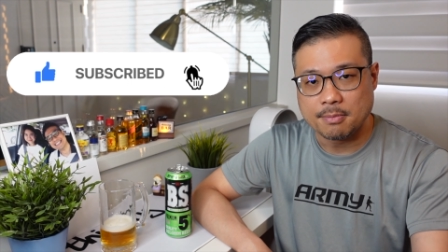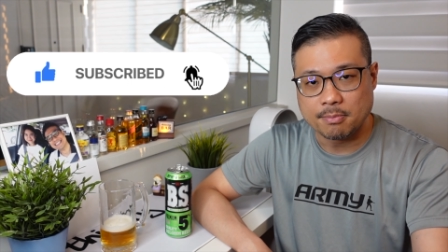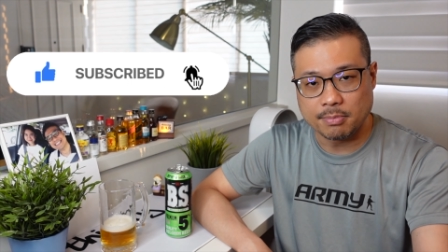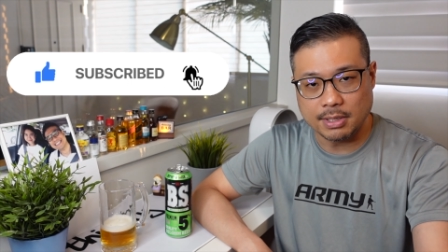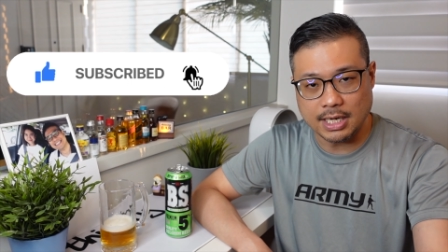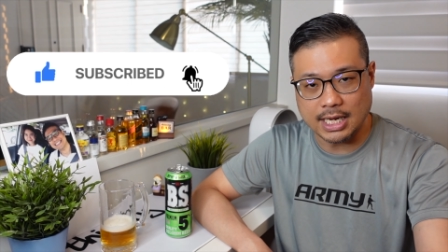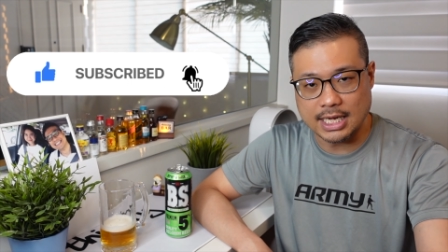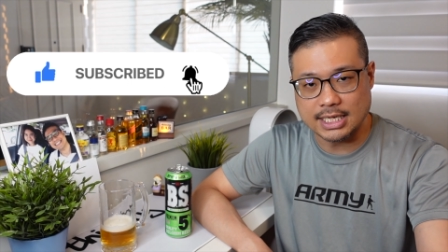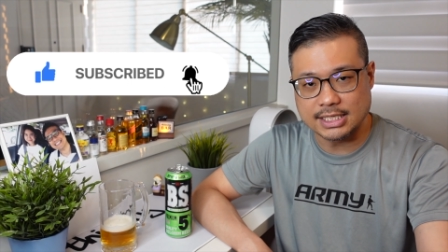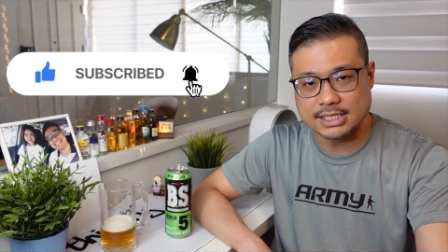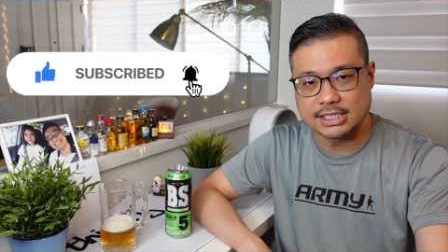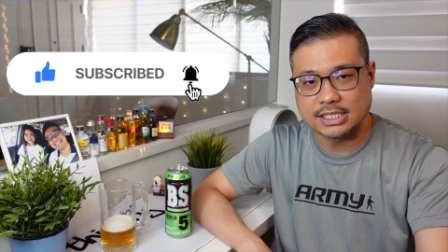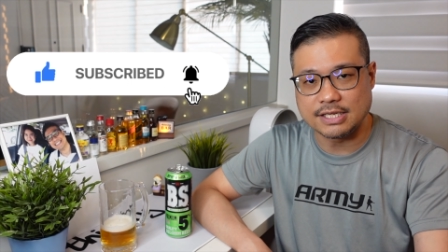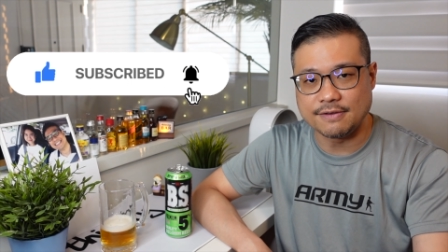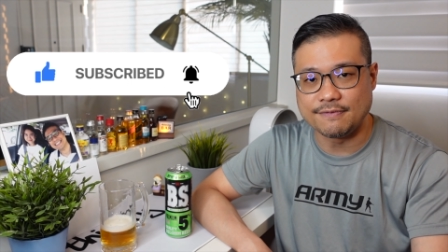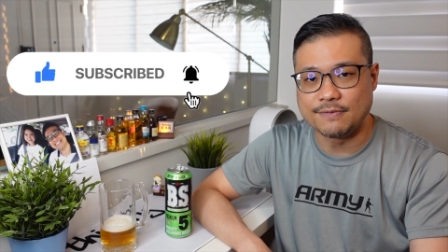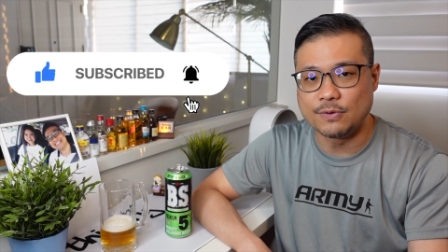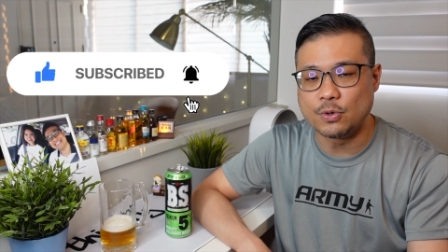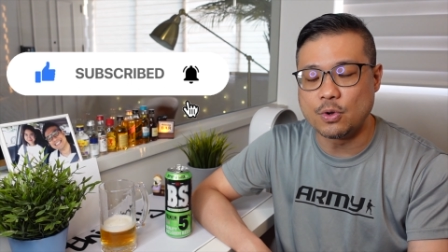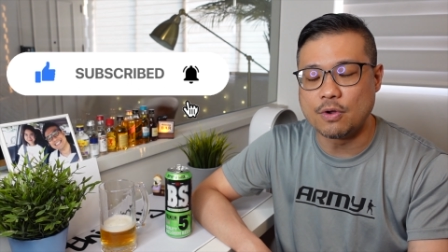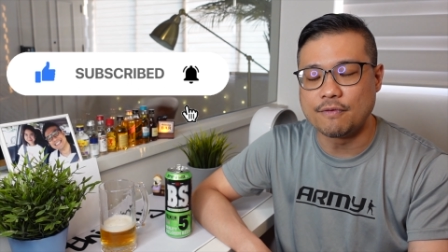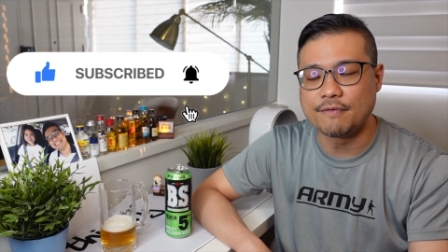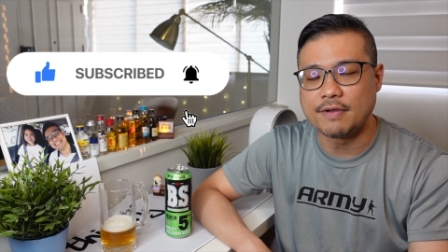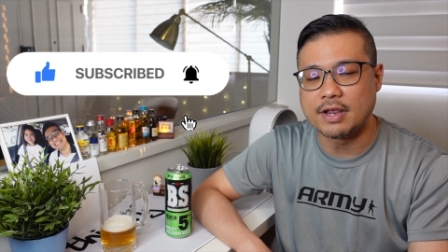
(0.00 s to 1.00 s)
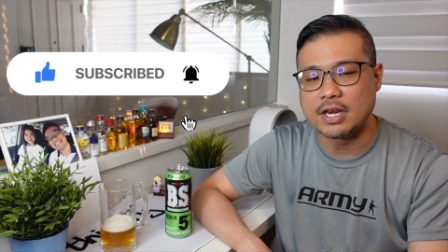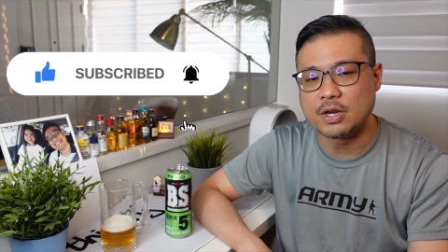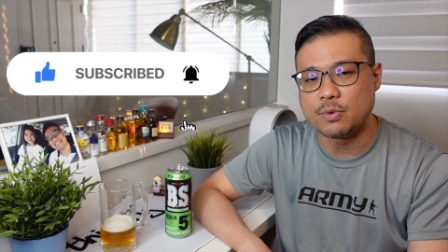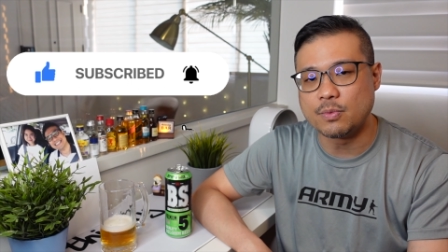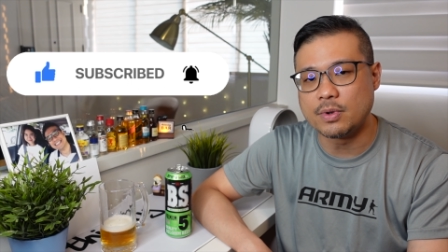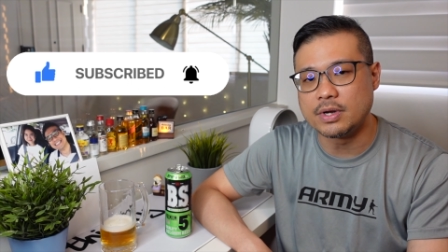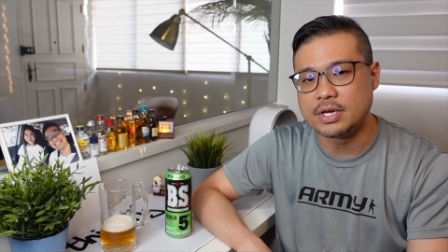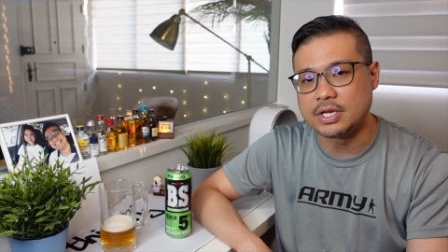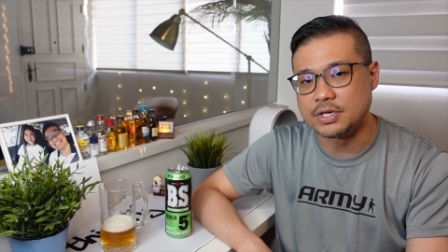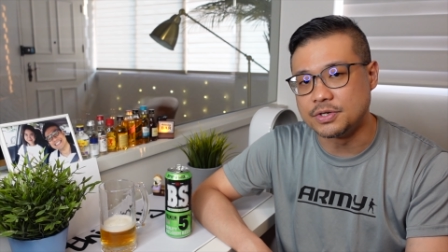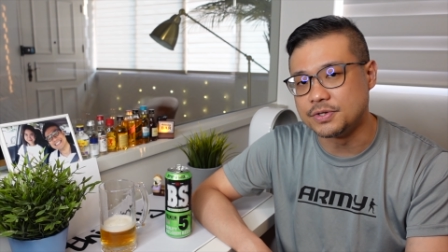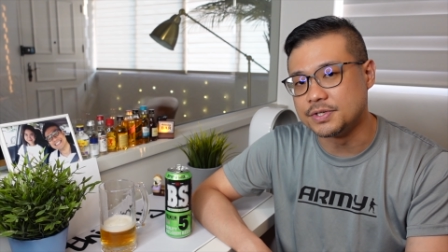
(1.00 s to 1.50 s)
Plus, if you know of
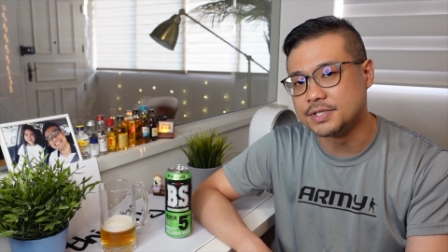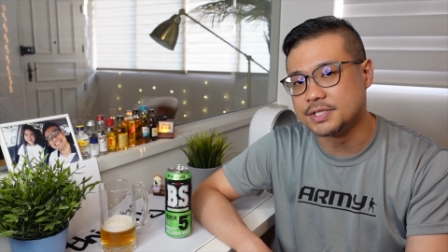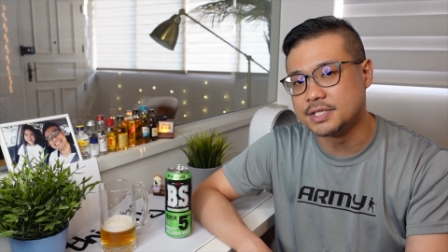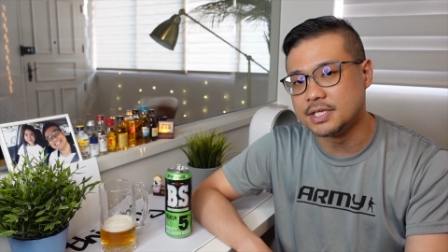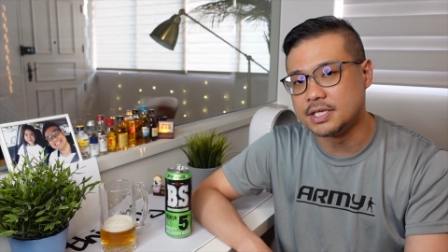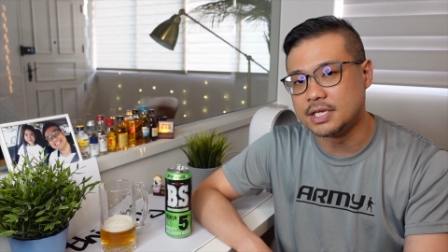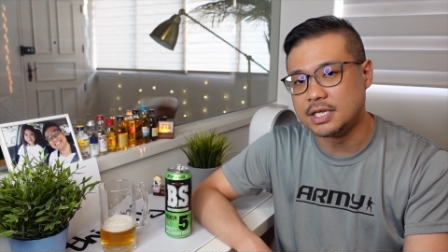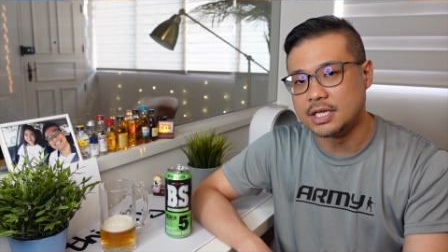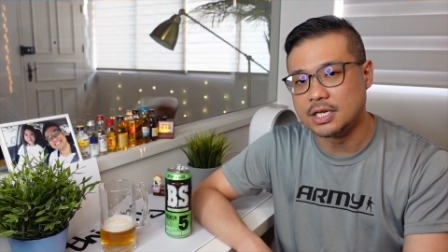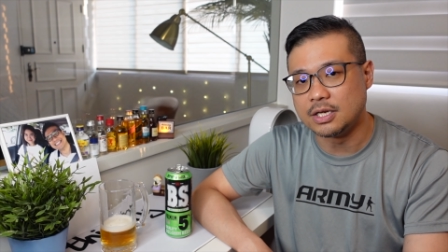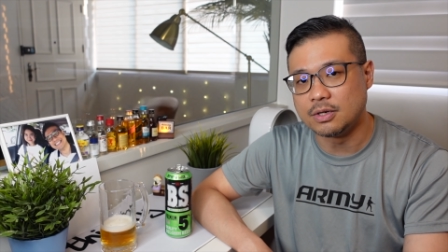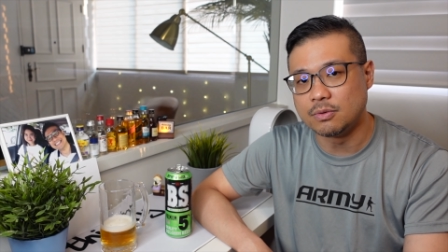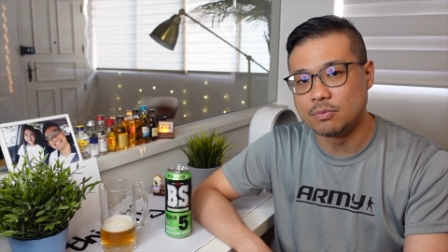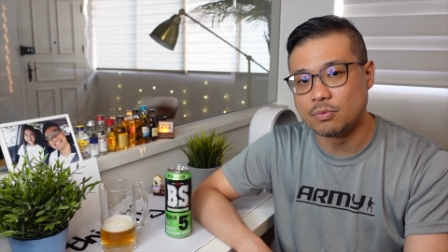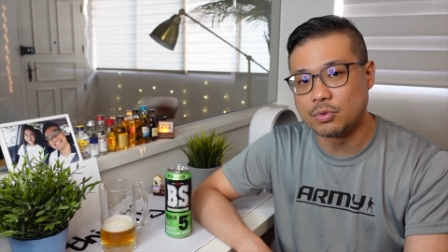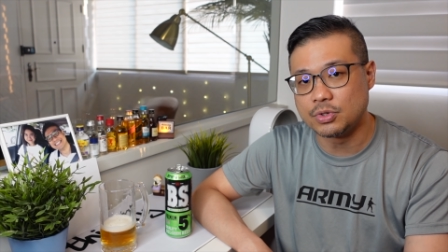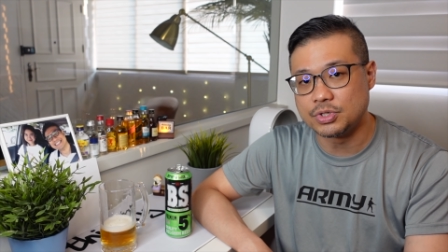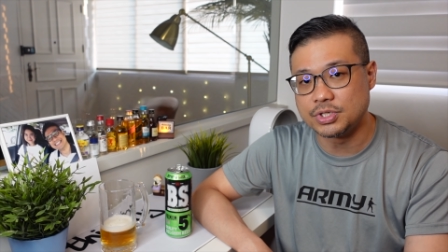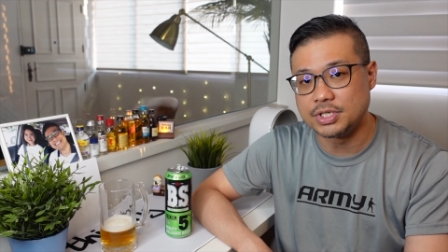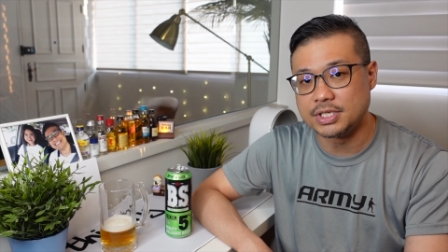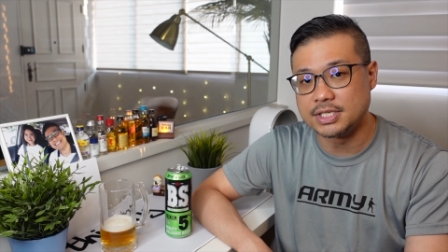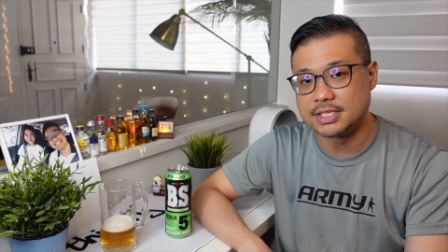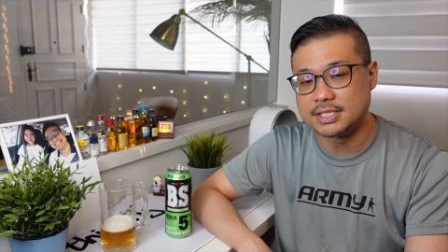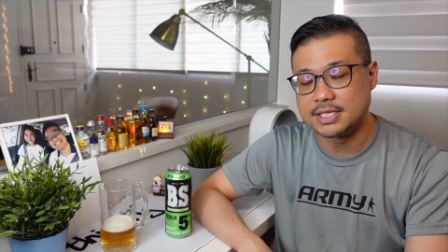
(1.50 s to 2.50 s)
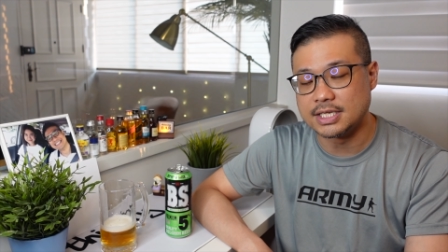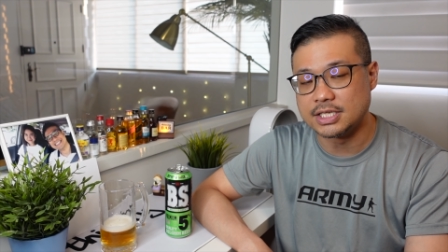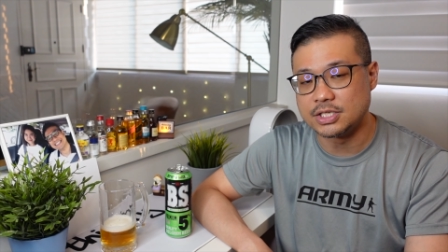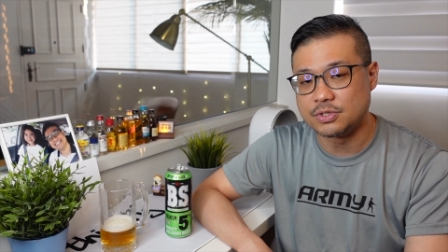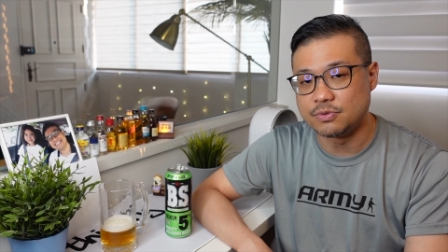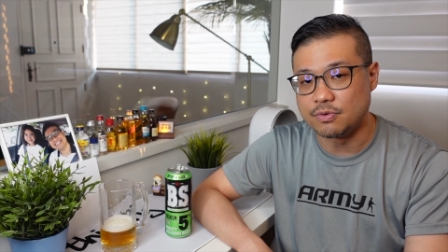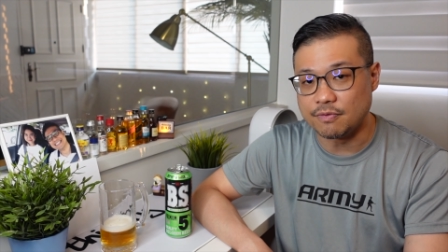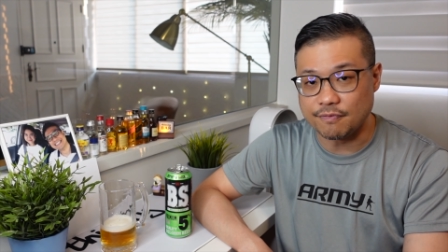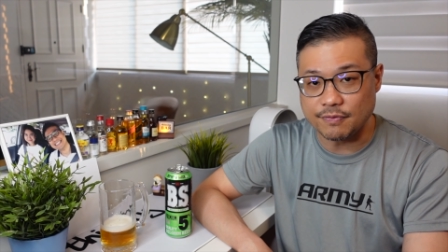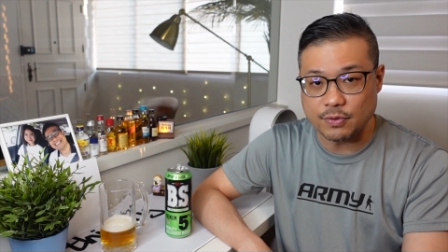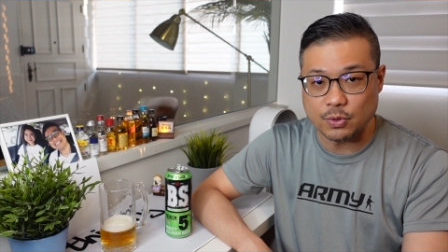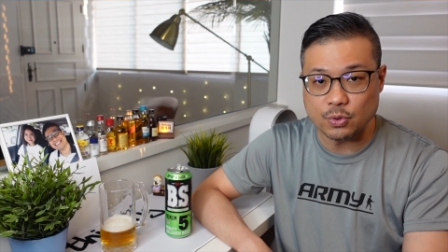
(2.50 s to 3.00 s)
anyone interested in watching such
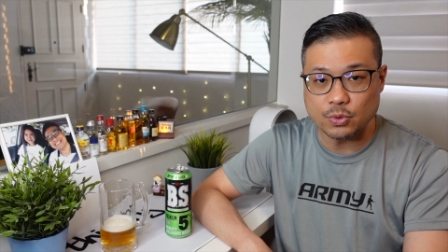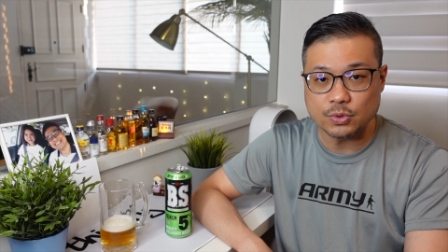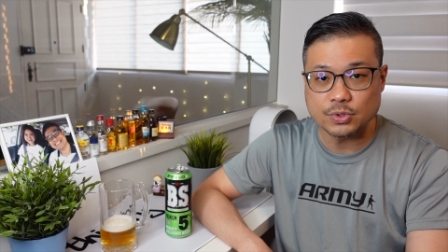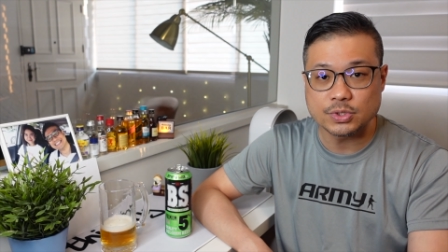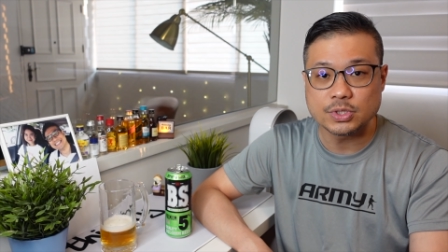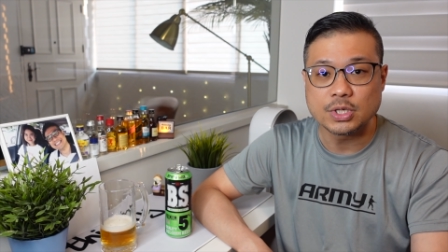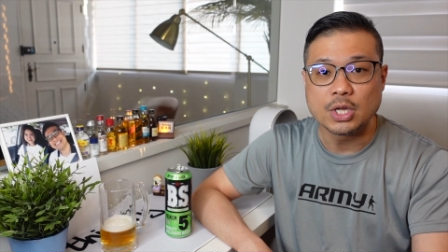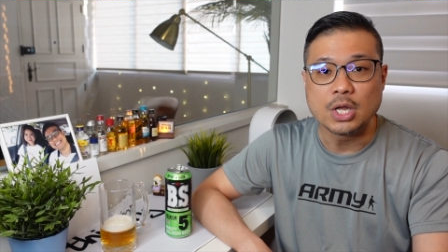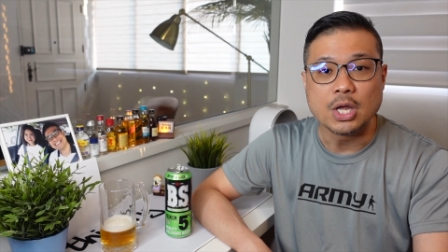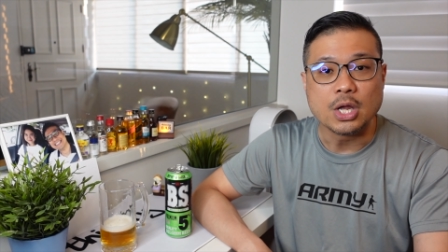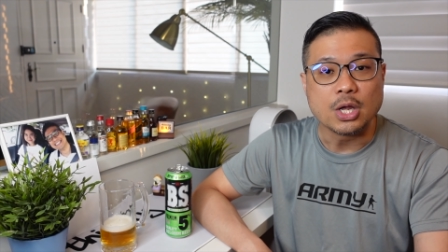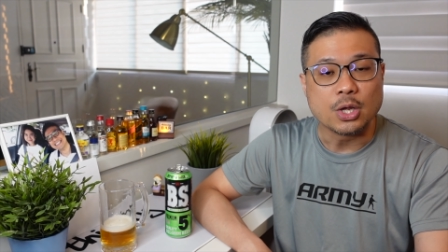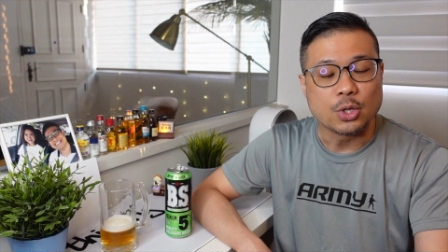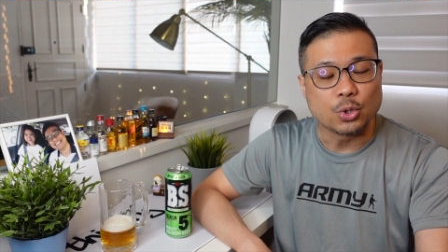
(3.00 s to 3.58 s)
reviews,